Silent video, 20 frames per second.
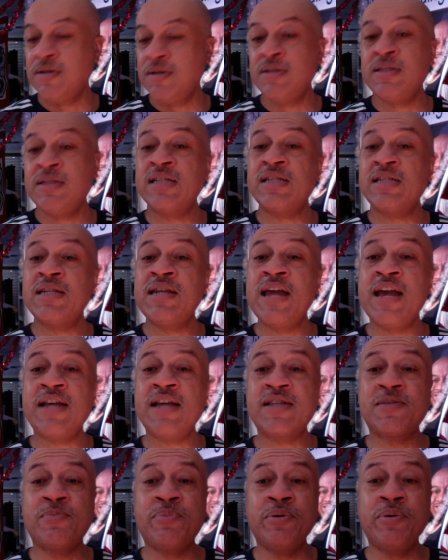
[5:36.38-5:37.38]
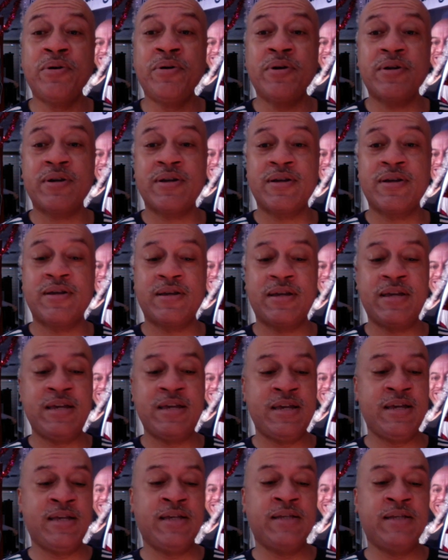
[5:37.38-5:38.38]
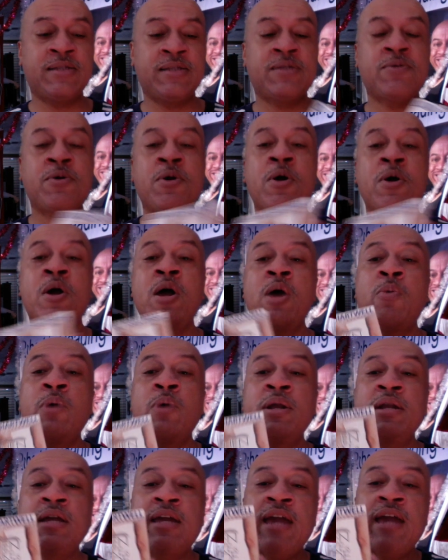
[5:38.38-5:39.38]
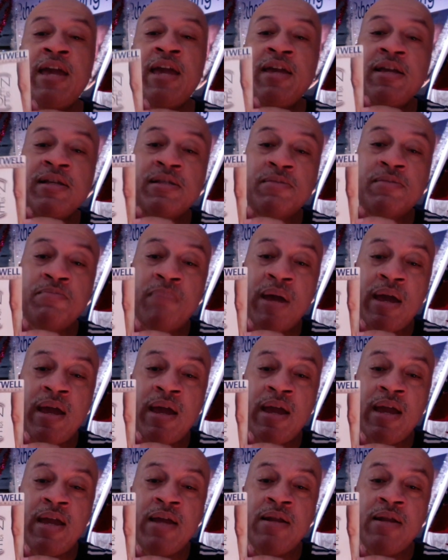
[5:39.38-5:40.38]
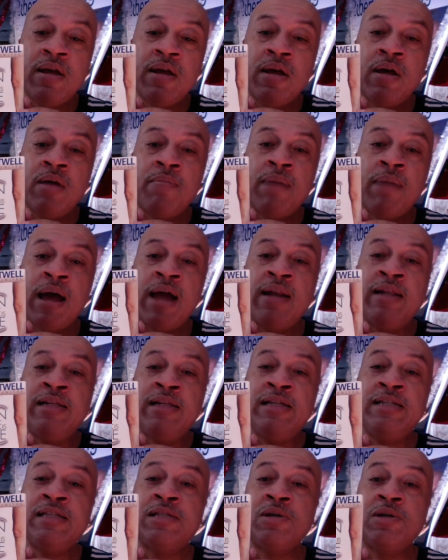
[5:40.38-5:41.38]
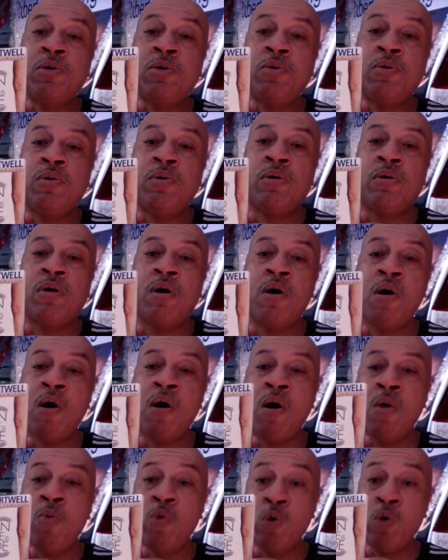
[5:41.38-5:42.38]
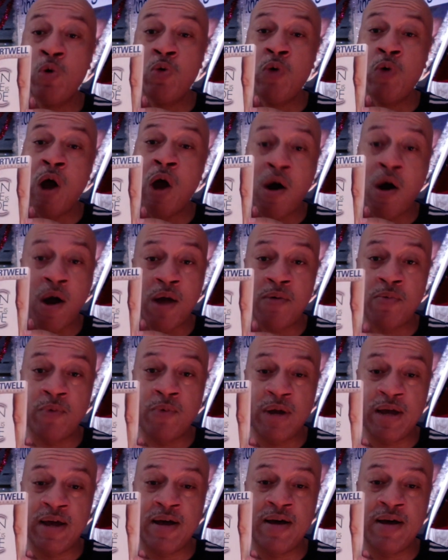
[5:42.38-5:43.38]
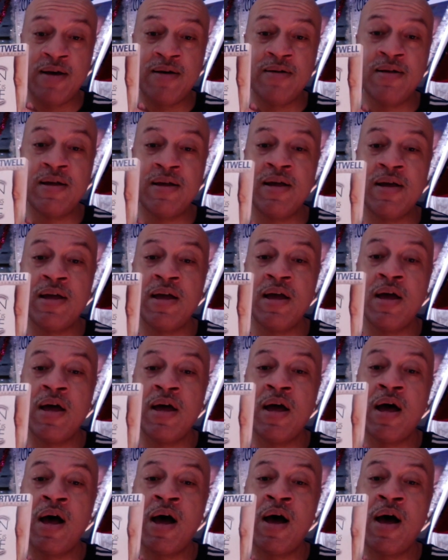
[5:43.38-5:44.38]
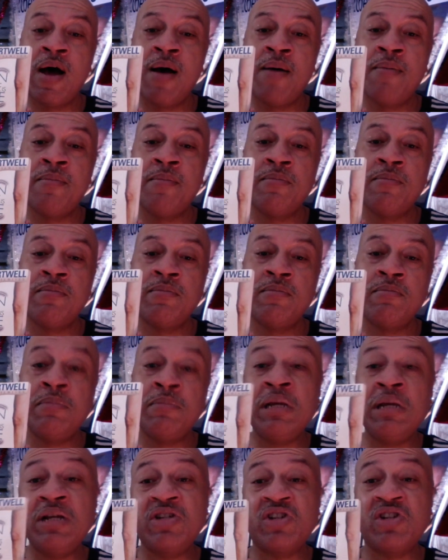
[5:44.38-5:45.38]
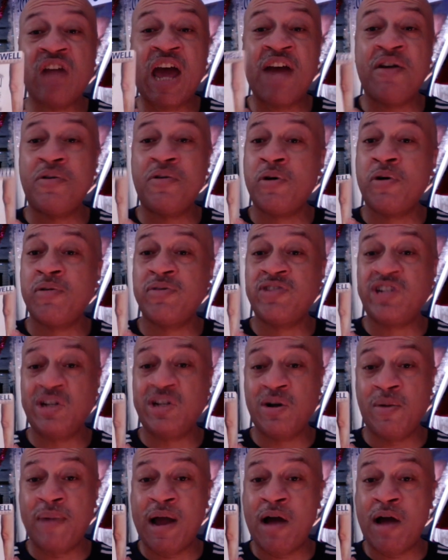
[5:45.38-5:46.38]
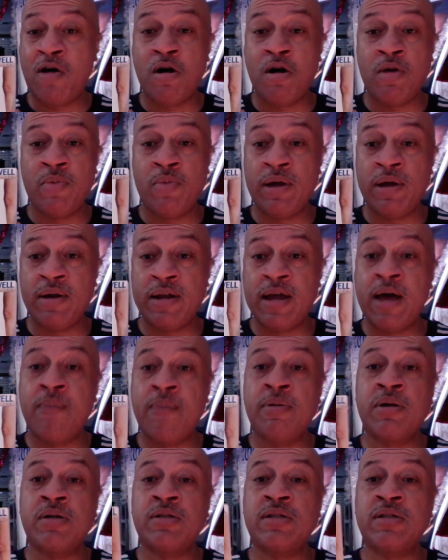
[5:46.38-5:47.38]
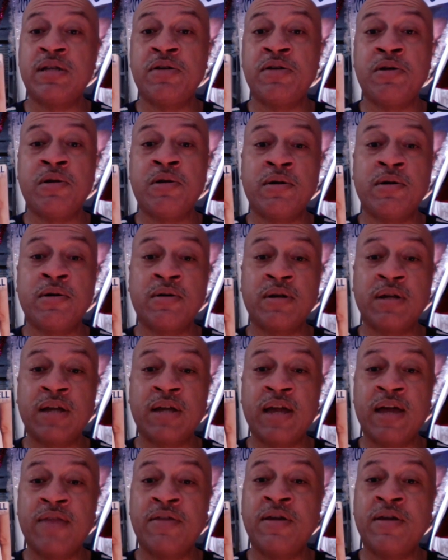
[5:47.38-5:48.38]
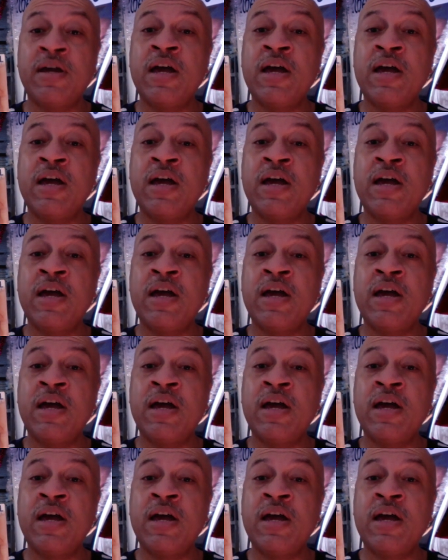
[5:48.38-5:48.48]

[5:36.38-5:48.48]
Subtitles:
This next book is When the Cake is Made by Lisa Wu Hartwell. Misha, I don't know if she go by Hartwell now because they're no longer together.